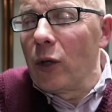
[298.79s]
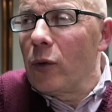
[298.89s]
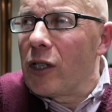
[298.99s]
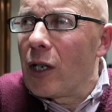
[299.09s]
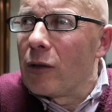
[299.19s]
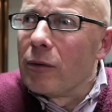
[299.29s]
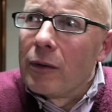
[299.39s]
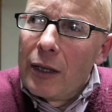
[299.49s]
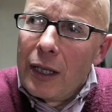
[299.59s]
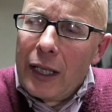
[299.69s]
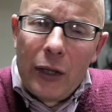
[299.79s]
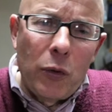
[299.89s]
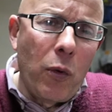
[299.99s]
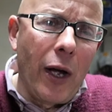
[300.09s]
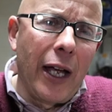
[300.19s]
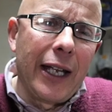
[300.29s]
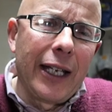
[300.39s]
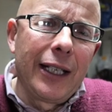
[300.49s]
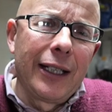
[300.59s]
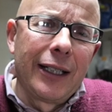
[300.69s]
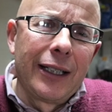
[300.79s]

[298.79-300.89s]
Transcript: also, in a way,